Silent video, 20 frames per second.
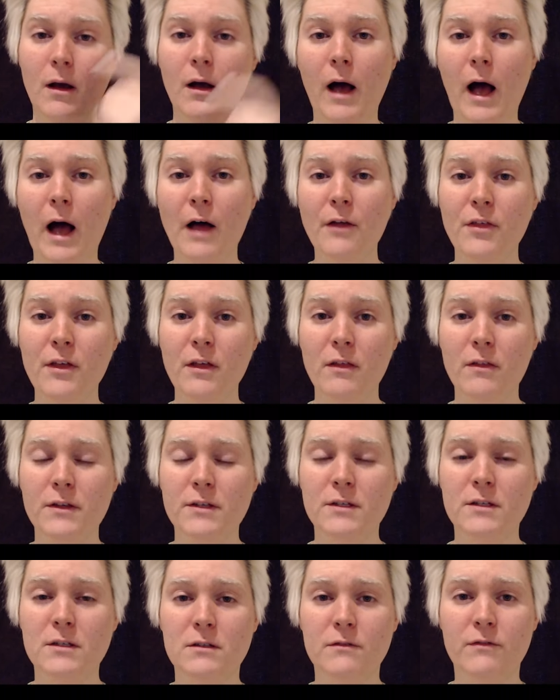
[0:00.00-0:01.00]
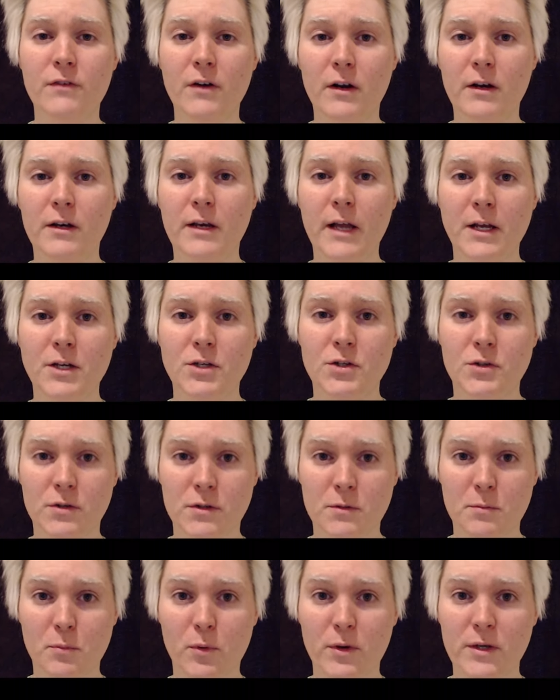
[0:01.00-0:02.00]
I think this is a very dangerous
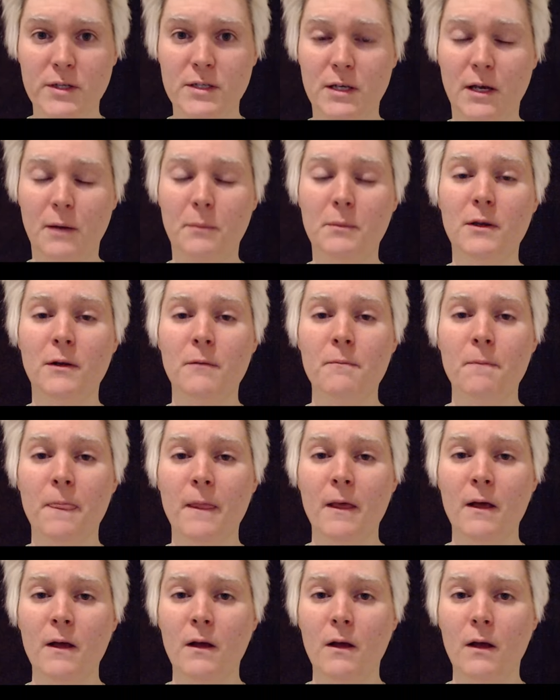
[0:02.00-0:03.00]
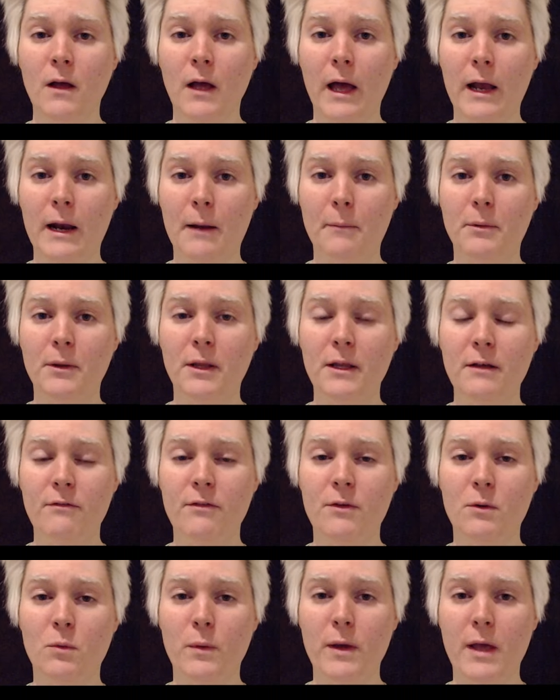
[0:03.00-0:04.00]
precept, and I believe
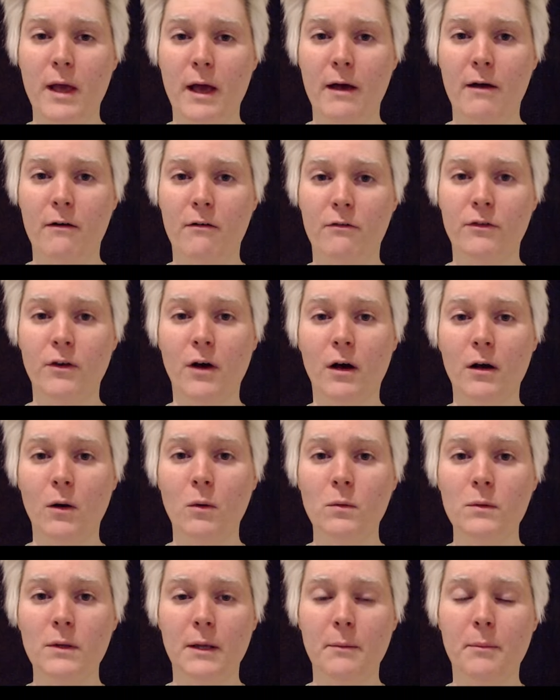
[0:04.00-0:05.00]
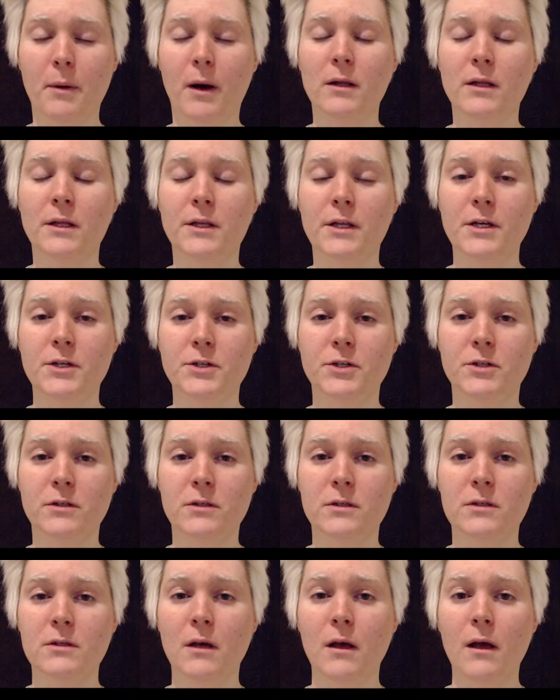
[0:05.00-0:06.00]
that we have not only
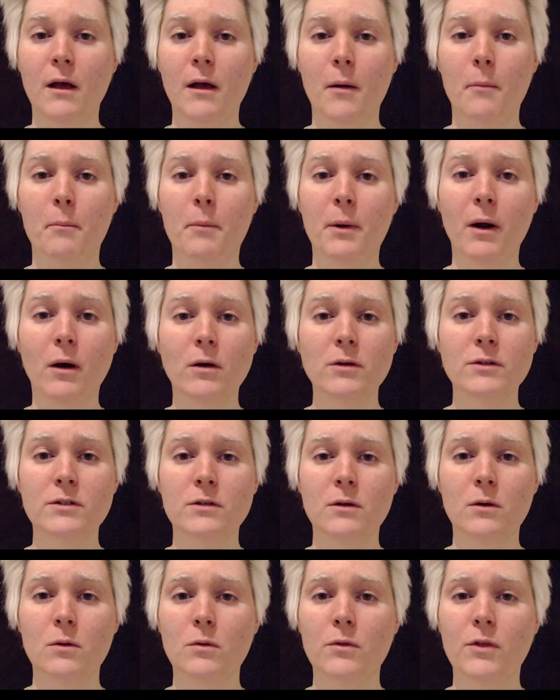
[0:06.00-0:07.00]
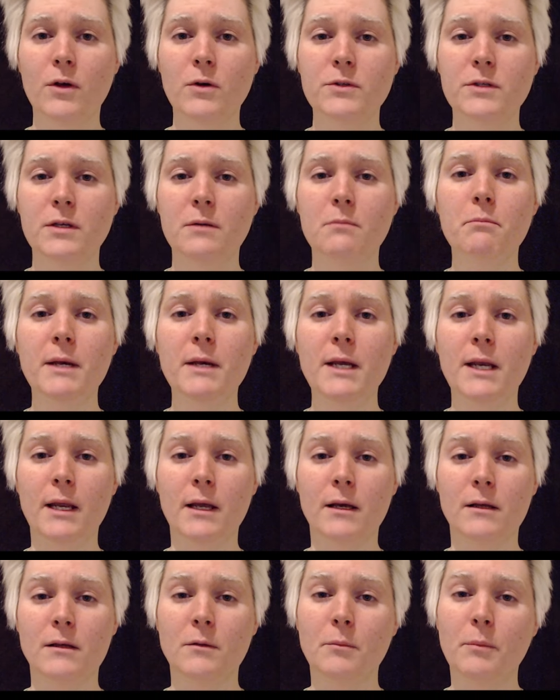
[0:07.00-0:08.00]
politicians, but also those in
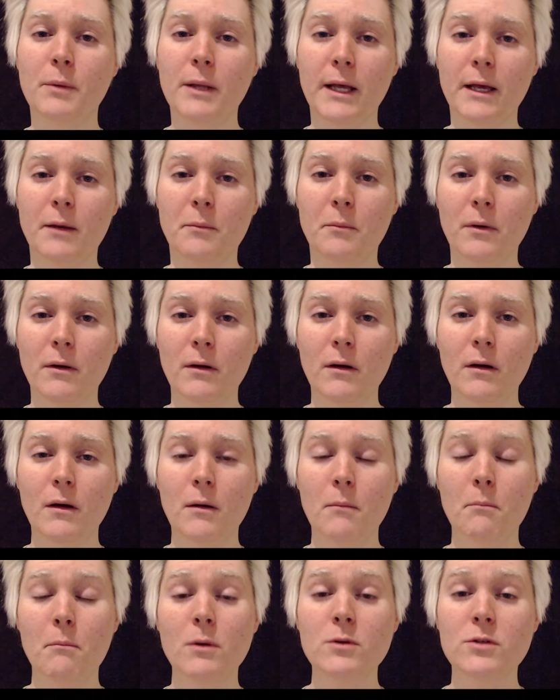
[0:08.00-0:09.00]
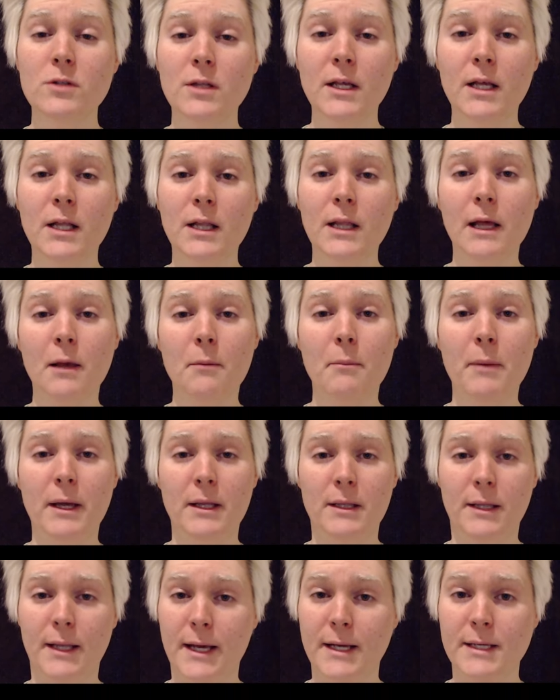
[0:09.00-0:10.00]
media to blame, mostly clickbait
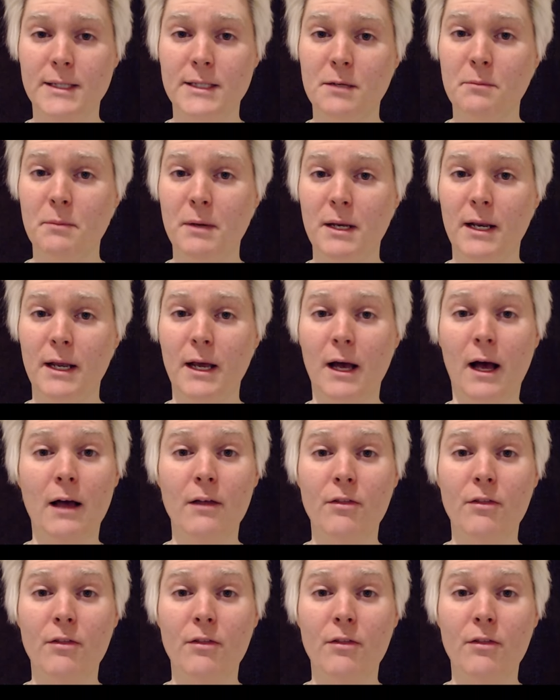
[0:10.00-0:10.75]
legacy media, I